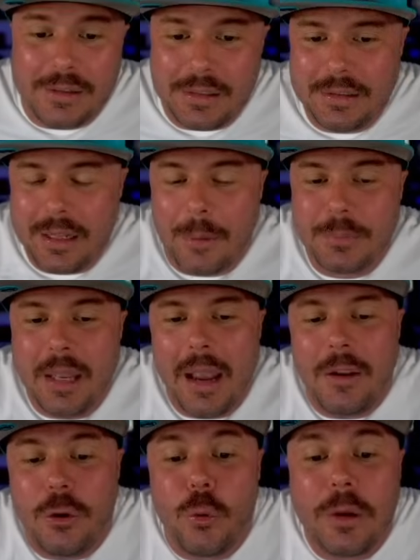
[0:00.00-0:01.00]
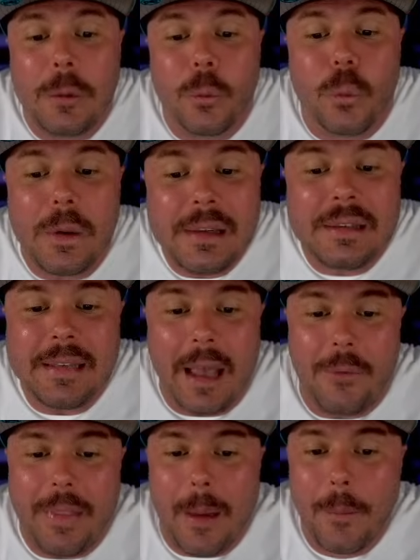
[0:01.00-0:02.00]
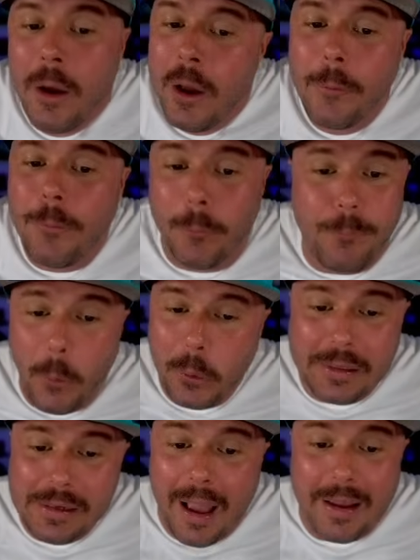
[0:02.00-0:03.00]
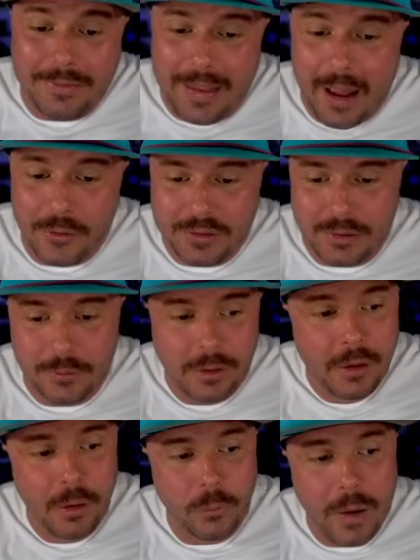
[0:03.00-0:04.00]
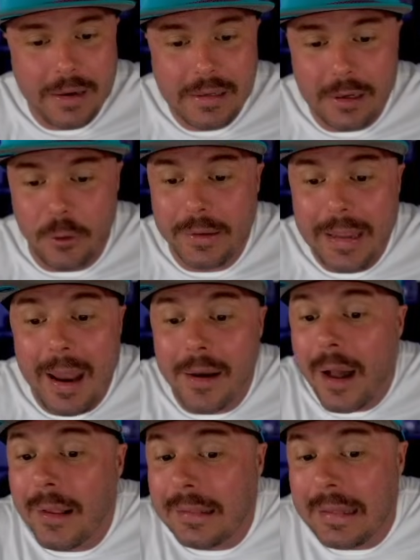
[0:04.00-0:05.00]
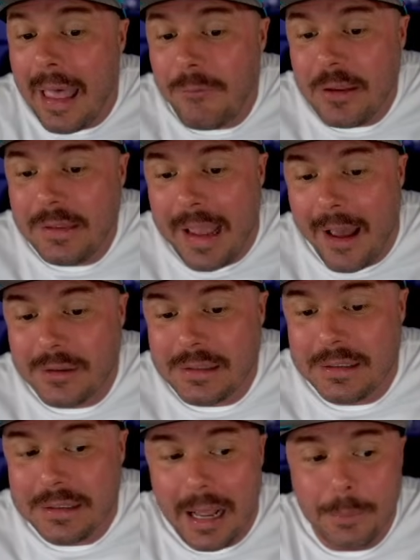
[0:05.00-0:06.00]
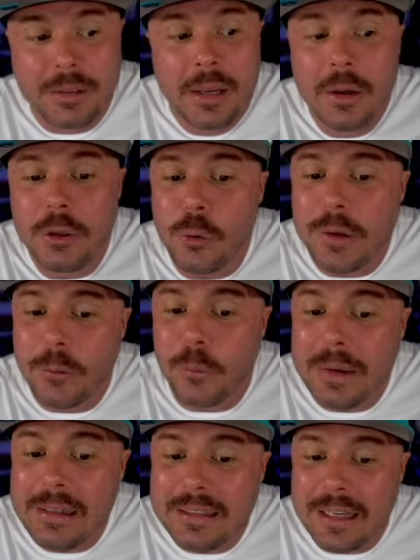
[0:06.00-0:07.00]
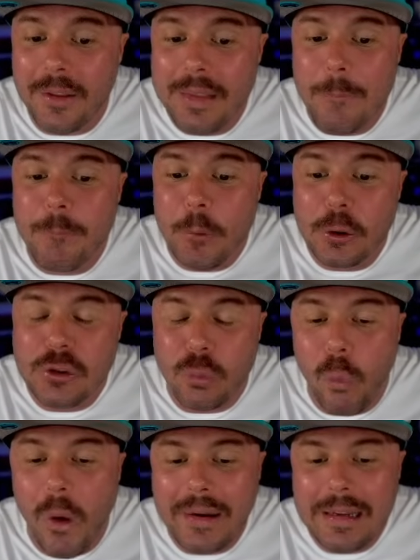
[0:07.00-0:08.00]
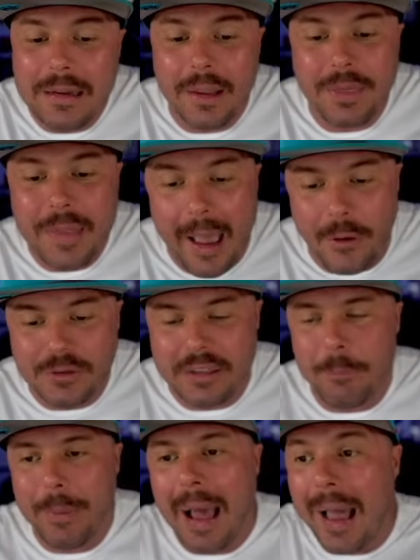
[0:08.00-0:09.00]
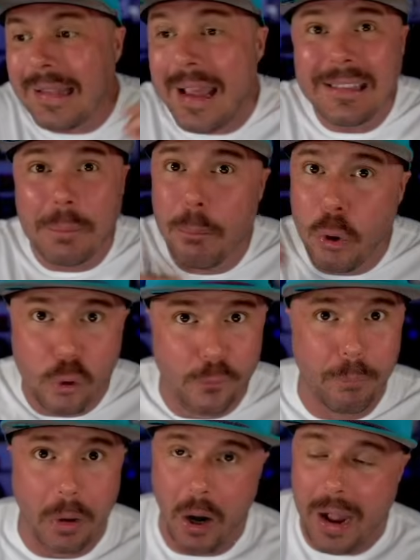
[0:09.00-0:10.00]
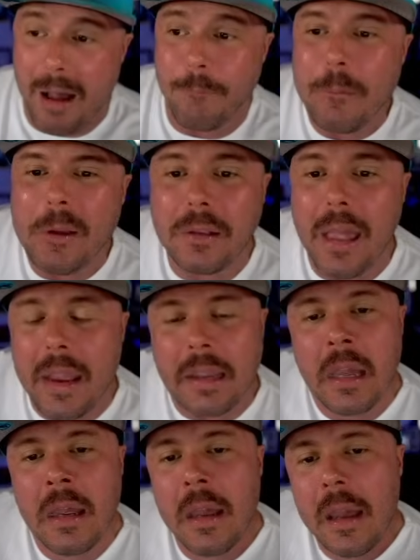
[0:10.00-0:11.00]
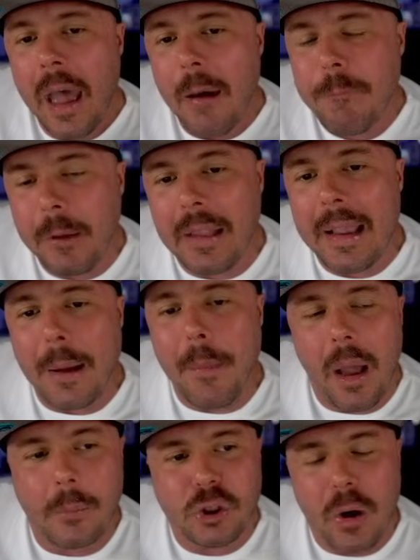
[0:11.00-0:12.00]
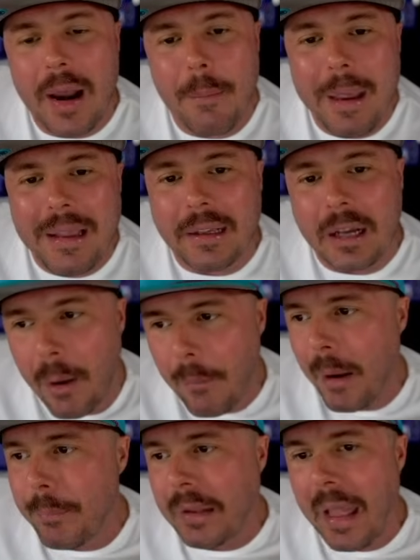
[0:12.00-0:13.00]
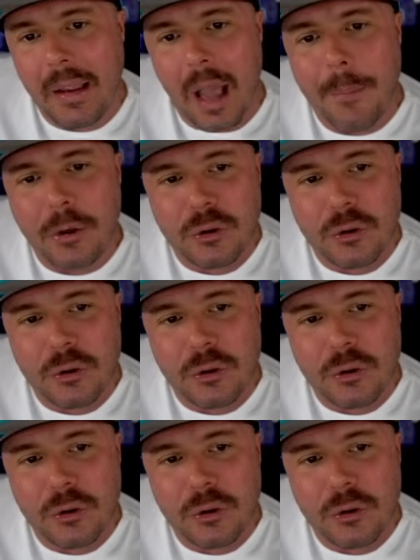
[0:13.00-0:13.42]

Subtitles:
stubs, and you can resell them for 49,000. Right here again, 11,000 stubs. You can resell them for 20,000. But I like to move, bro. I feel like I'm trying to make a come up. Like I'm